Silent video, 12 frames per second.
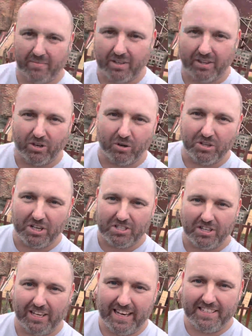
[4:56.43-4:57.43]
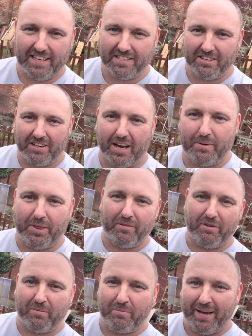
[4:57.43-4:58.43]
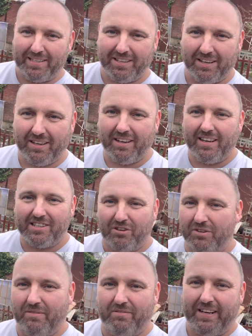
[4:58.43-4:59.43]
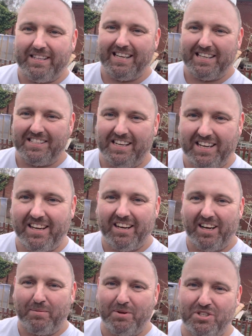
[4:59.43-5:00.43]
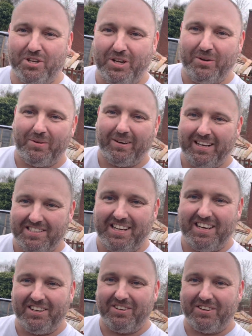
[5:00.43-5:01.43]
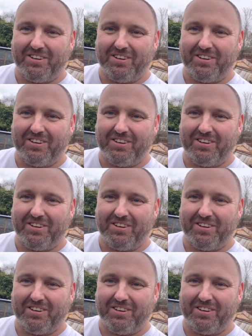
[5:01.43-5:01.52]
The onions and the lettuce are now in their own bed. It's looking fantastic. Let me show you. Let's take a look.